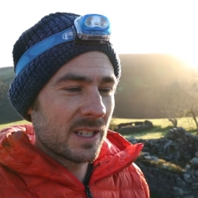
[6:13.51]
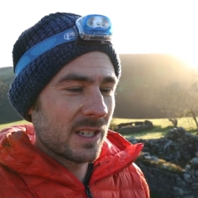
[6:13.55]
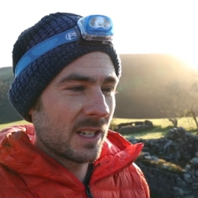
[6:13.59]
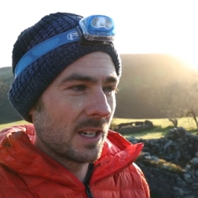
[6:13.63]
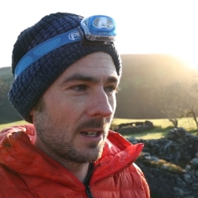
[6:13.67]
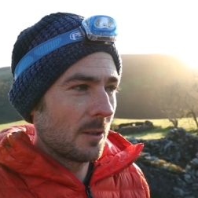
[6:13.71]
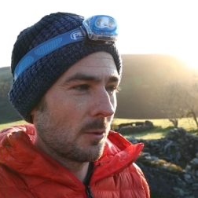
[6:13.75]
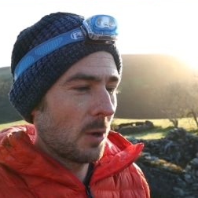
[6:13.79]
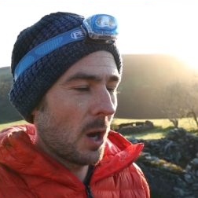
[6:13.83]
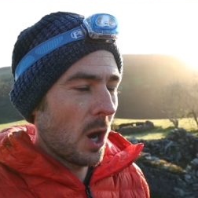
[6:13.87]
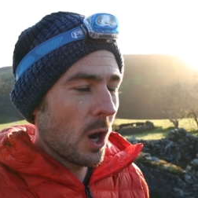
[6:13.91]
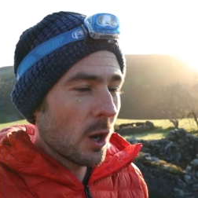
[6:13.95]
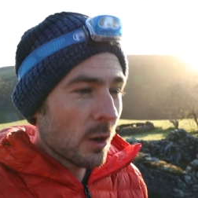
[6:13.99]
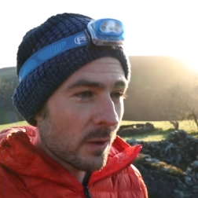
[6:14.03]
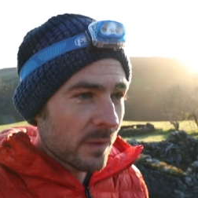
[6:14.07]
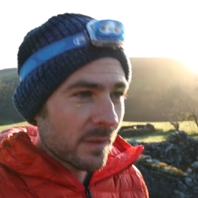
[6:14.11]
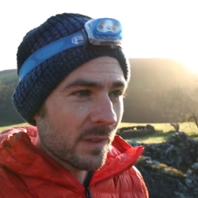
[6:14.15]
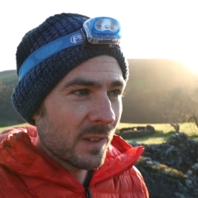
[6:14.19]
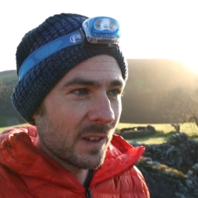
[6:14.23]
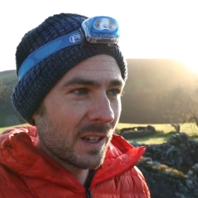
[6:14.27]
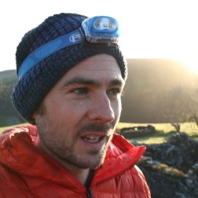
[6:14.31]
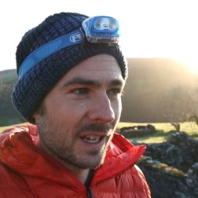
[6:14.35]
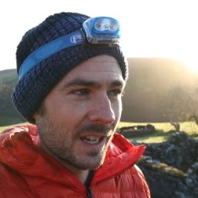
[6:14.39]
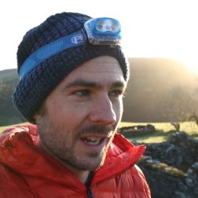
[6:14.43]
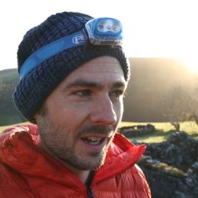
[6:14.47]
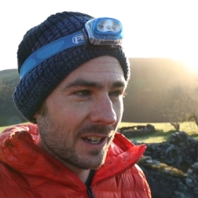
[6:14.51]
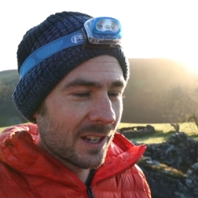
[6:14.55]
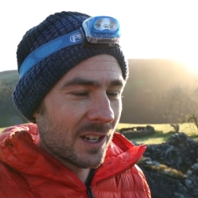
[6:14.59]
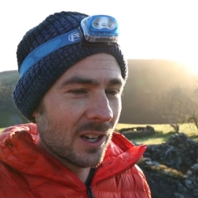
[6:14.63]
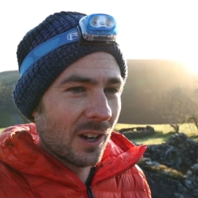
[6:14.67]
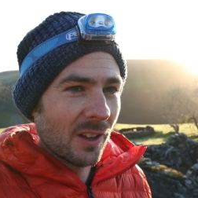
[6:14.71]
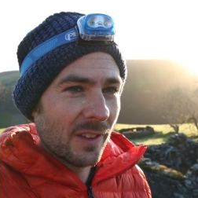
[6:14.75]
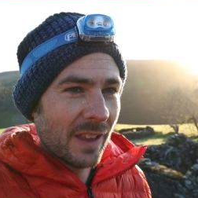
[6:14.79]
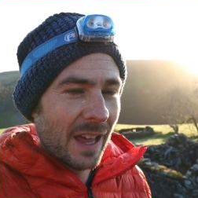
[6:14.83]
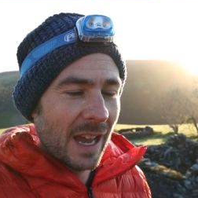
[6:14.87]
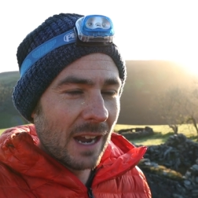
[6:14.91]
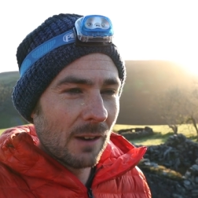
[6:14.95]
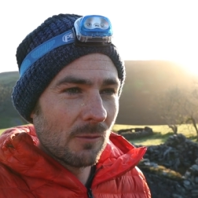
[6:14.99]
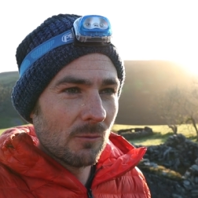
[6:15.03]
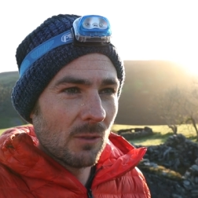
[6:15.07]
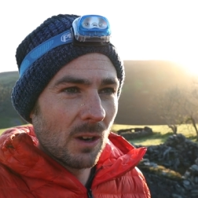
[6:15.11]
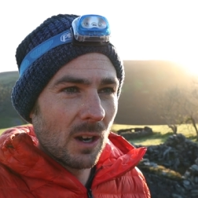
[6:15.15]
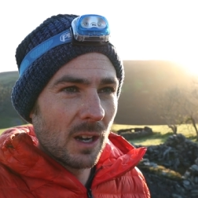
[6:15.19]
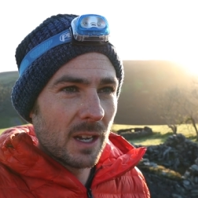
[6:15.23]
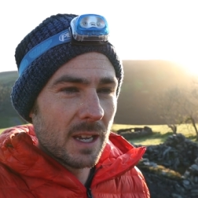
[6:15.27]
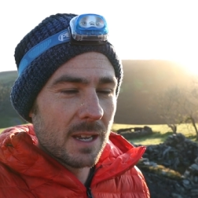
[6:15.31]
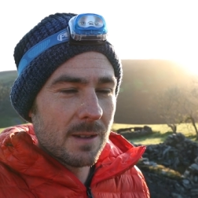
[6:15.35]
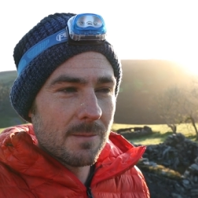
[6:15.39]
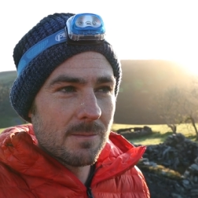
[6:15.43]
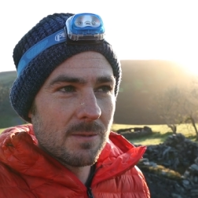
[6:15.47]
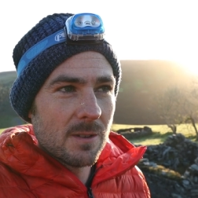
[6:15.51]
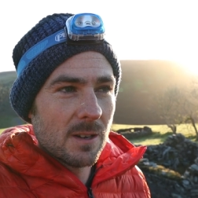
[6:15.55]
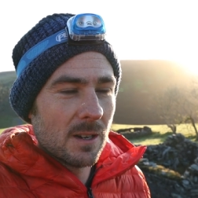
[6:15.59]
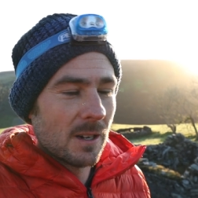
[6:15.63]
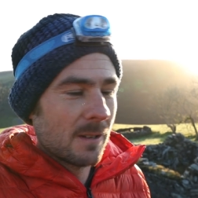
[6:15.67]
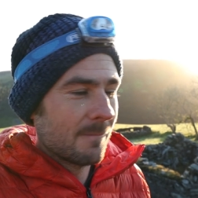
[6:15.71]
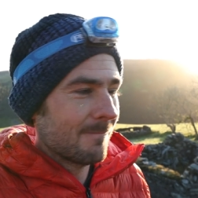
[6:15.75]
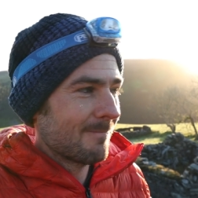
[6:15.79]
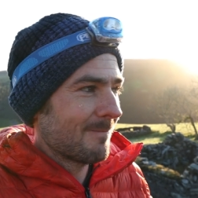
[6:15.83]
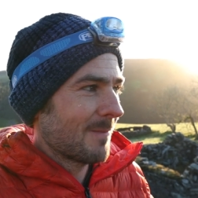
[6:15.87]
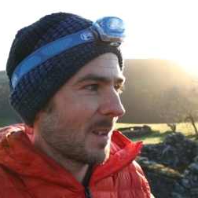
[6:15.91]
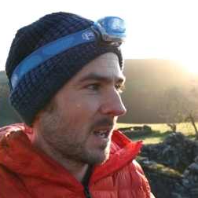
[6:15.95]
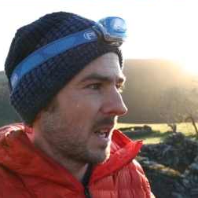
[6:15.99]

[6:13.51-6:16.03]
So hopefully I got that right, but